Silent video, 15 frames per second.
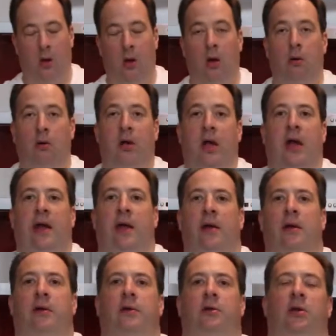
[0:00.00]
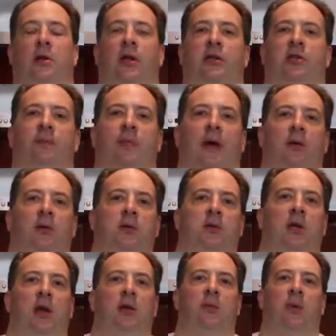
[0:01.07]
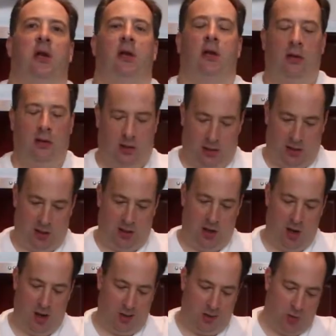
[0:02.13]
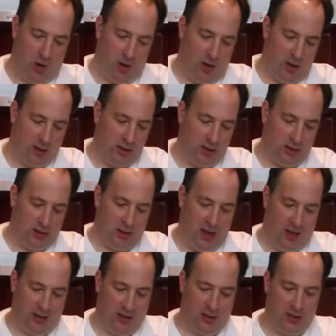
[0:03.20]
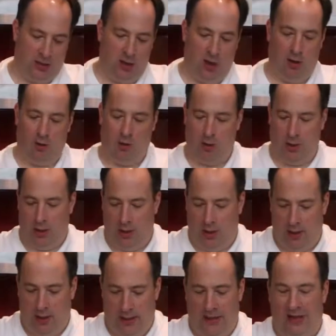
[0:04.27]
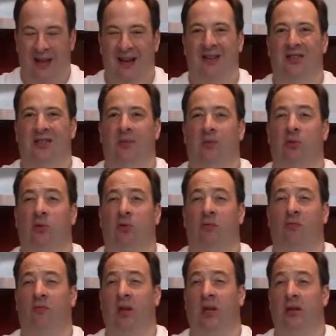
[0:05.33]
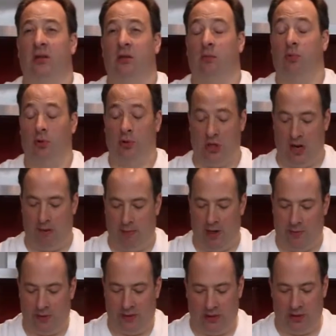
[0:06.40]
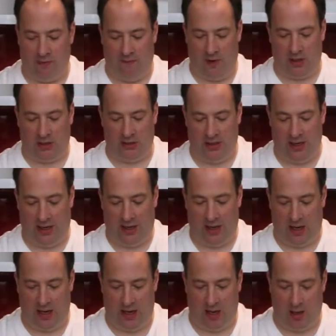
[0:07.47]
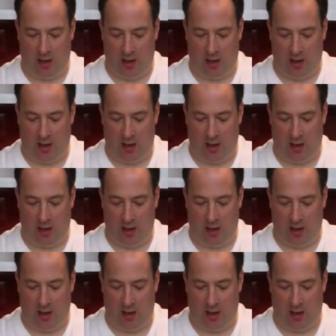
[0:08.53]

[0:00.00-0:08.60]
Okay, so that's about 10 minutes hard work to get this dough into some sort of reasonable shape. Now it's still very sticky,